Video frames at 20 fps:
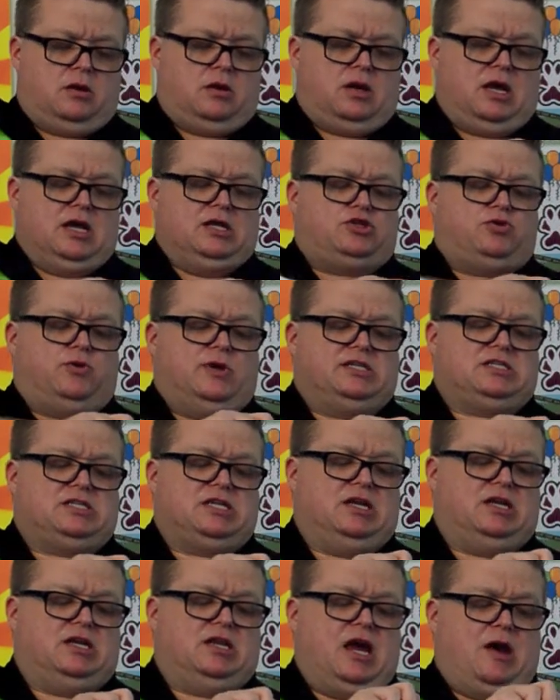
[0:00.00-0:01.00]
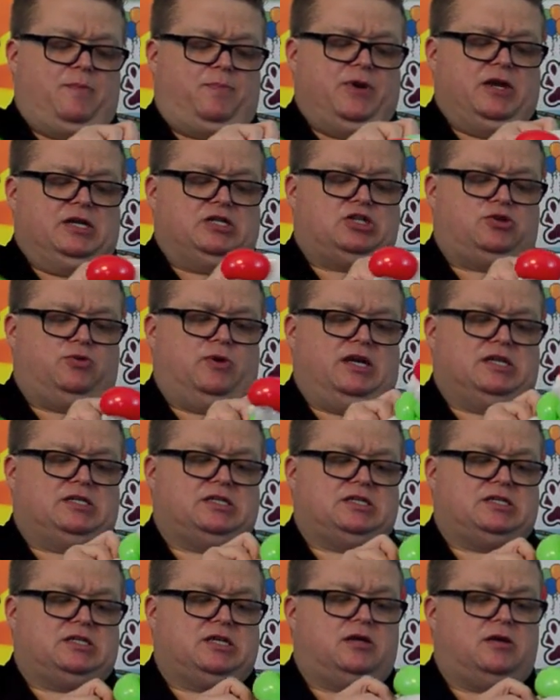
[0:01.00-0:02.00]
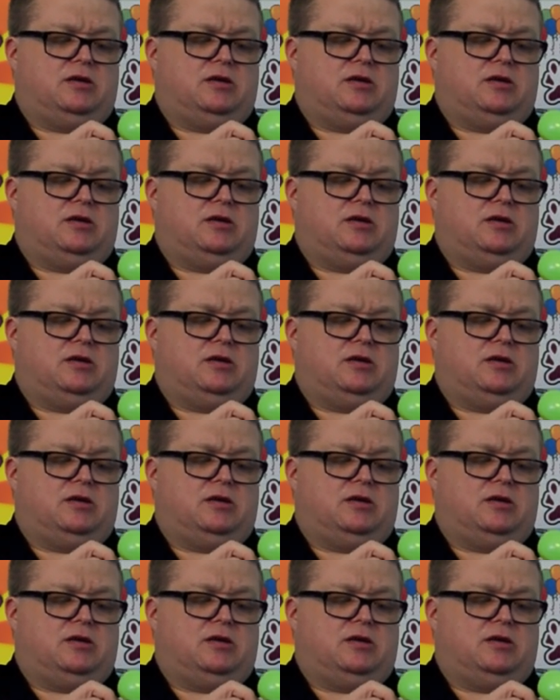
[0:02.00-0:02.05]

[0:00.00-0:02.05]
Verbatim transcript: and twist into that pinch twist.